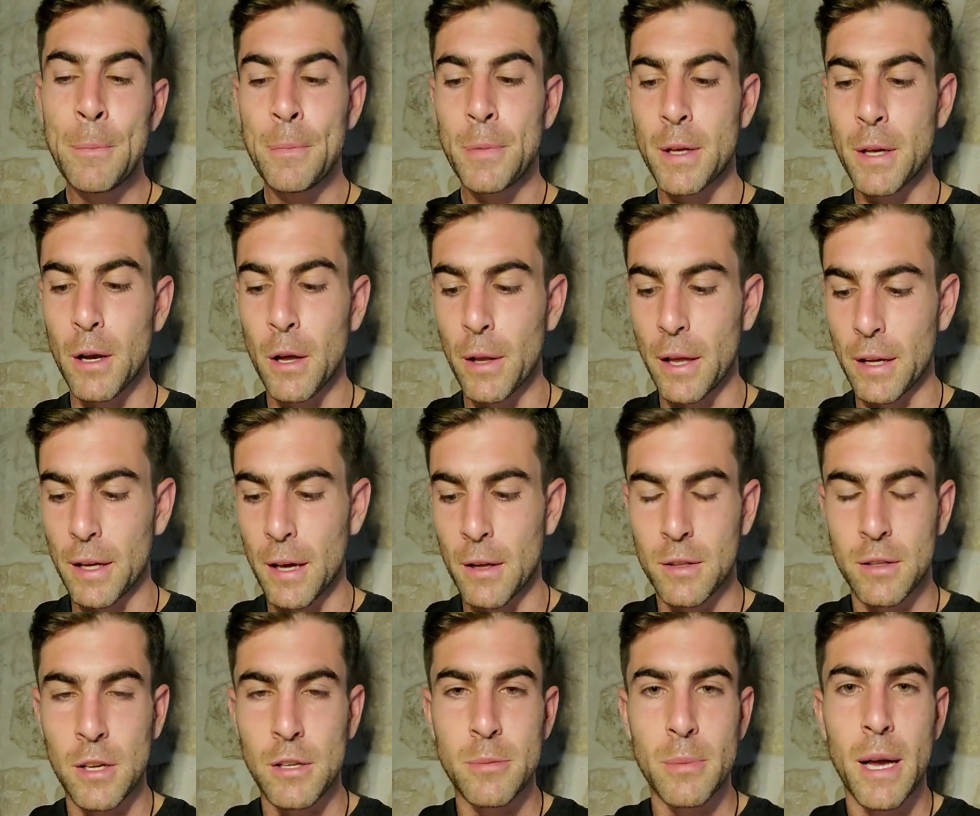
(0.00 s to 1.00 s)

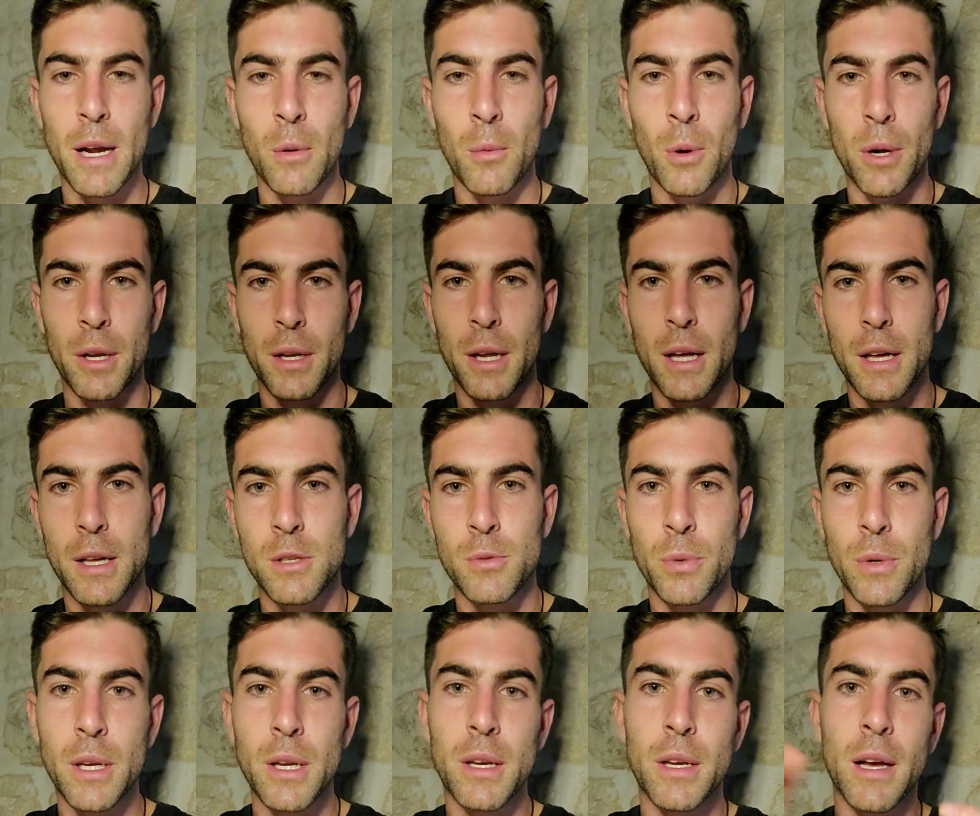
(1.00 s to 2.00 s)
It doesn't matter what it is.
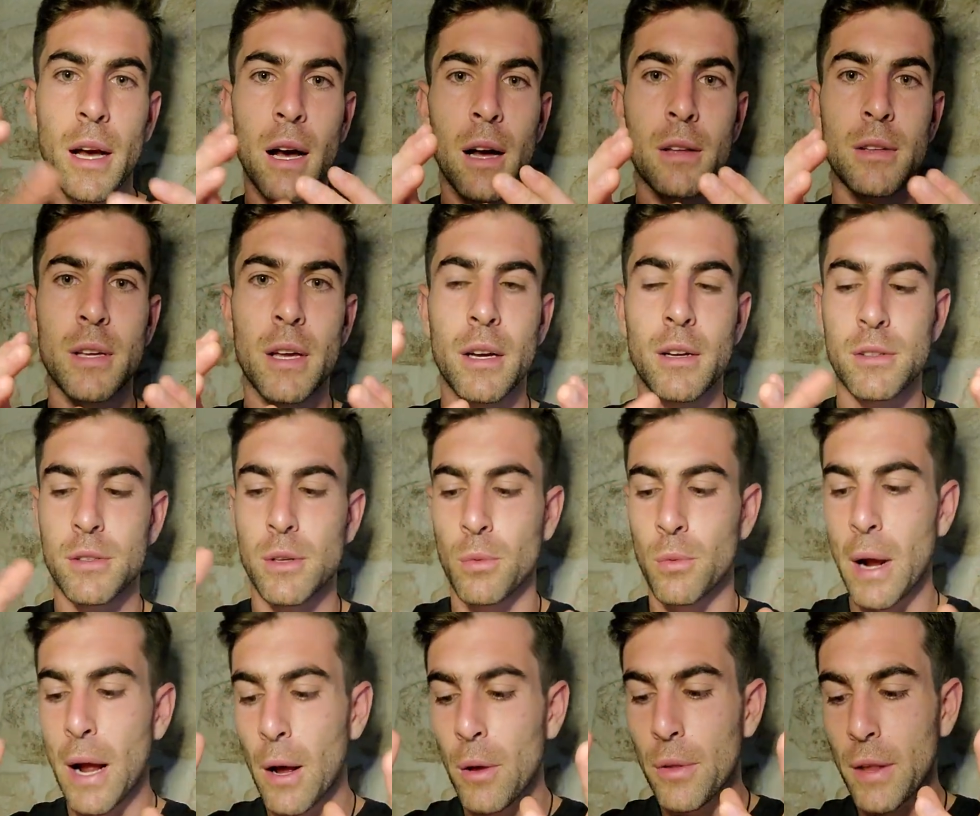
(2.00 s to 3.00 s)
We need context
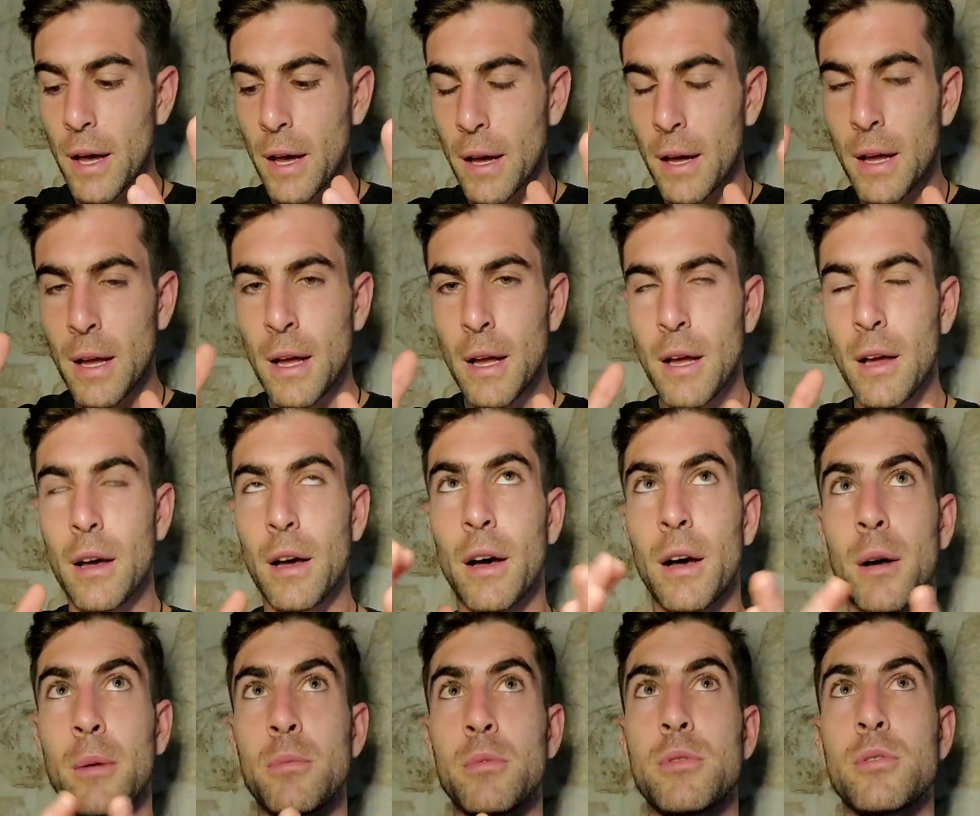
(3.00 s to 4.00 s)
around that
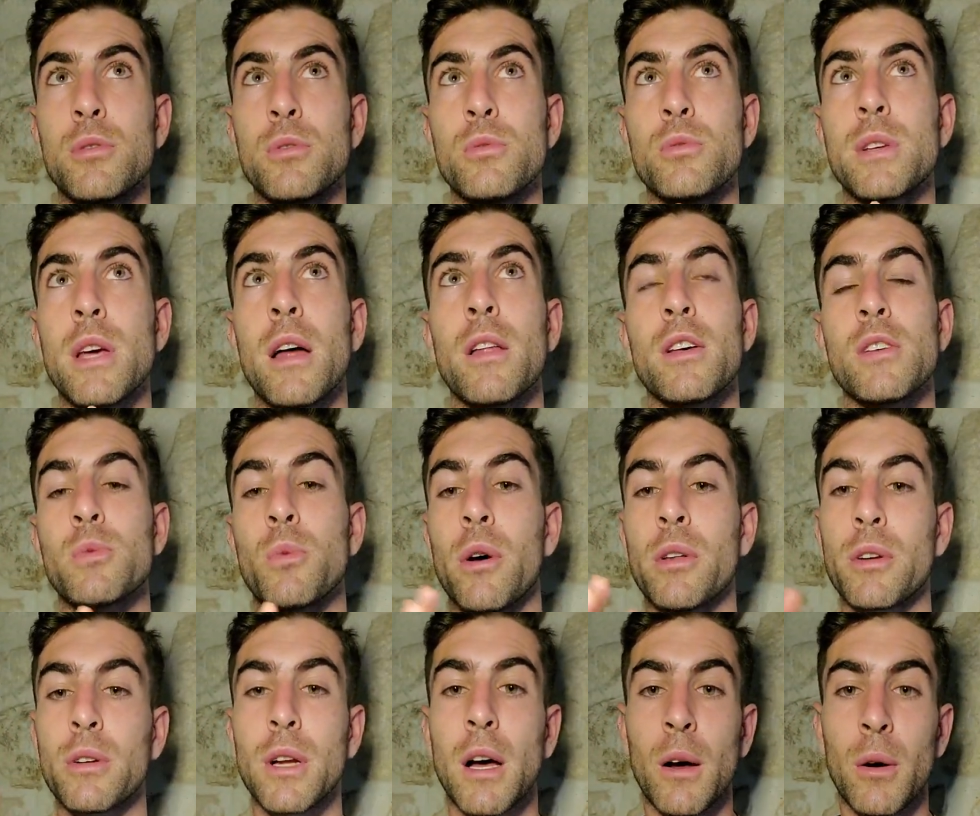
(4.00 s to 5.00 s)
to tell us
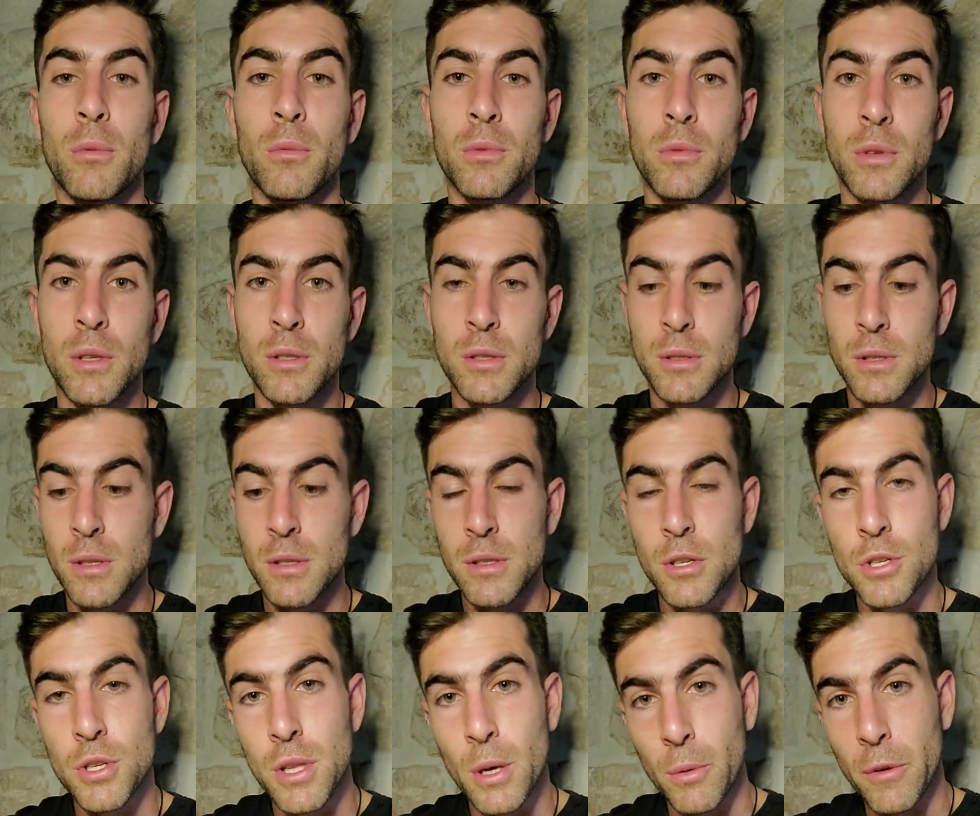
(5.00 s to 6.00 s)
whether or not this
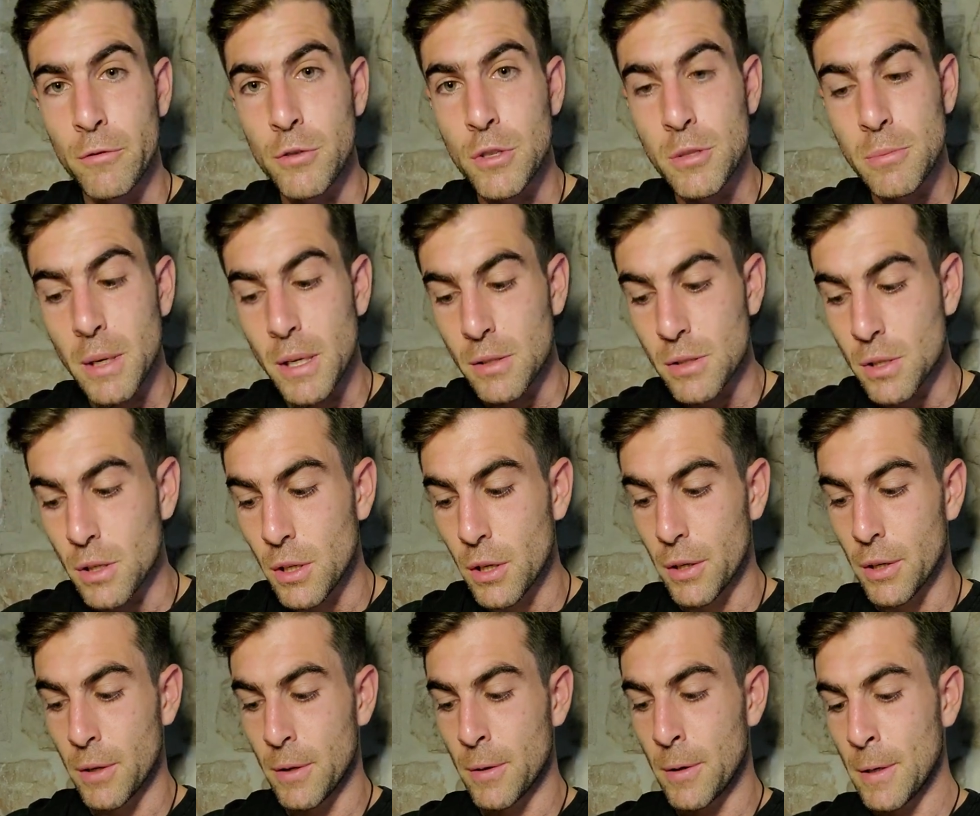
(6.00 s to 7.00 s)
decision that we've just made is
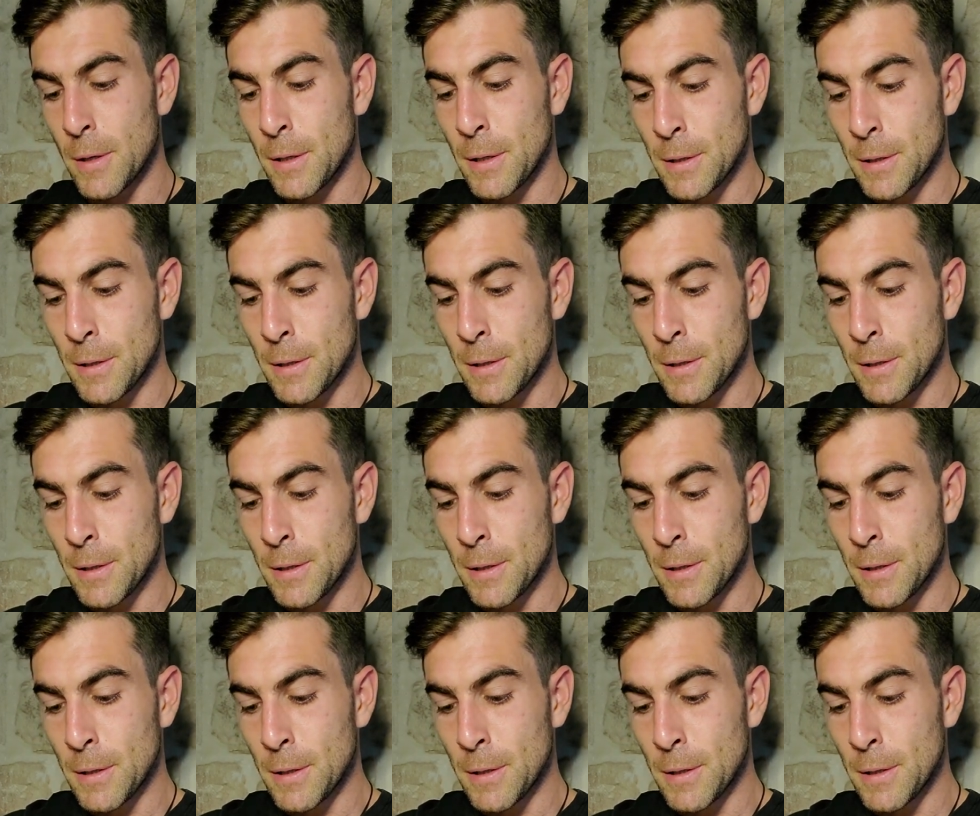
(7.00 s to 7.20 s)
good.